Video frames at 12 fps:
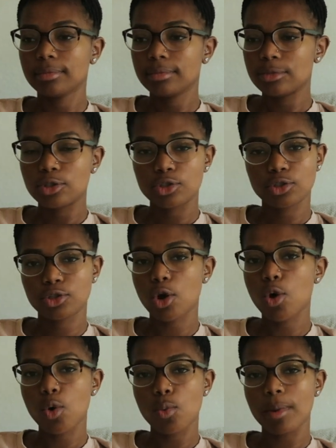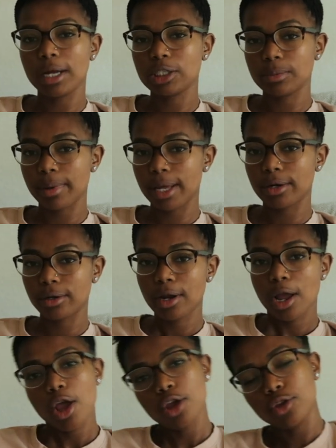So much better.
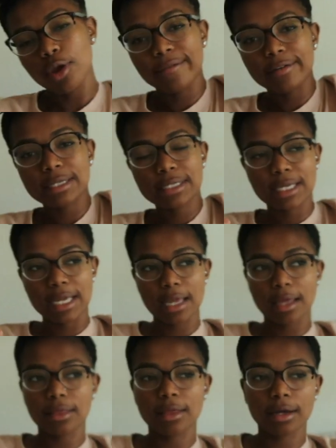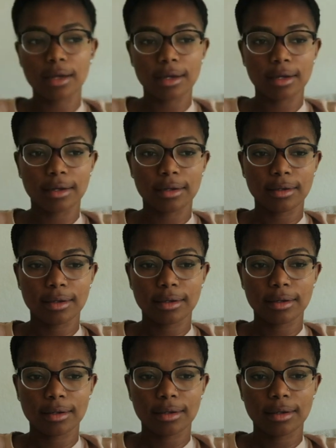You ever see I
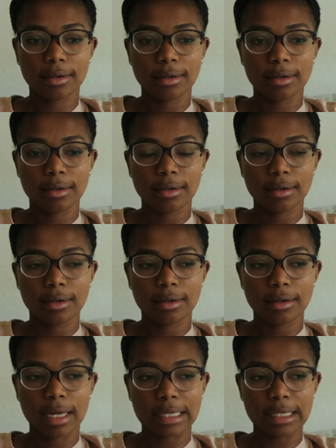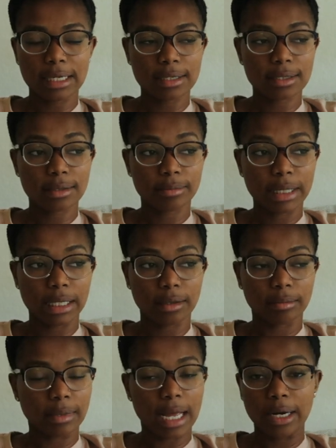think it's a
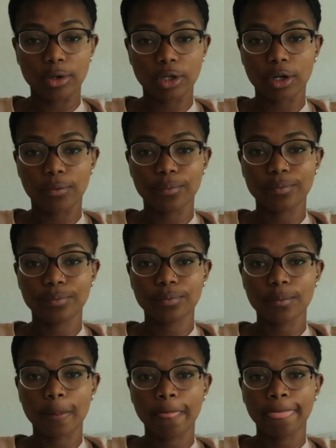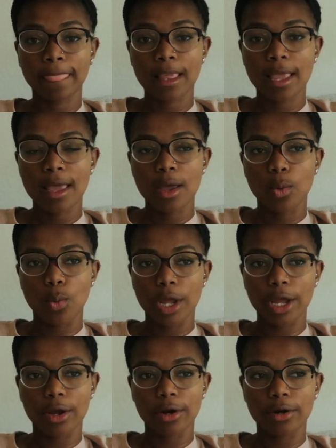meme, I don't know,
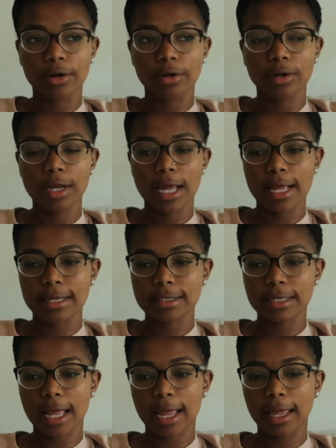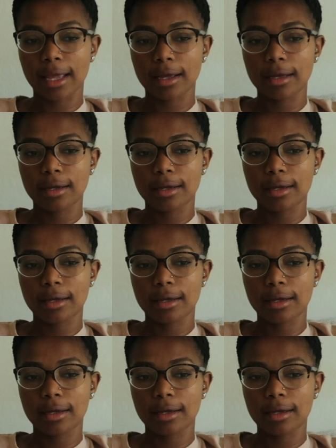where it's like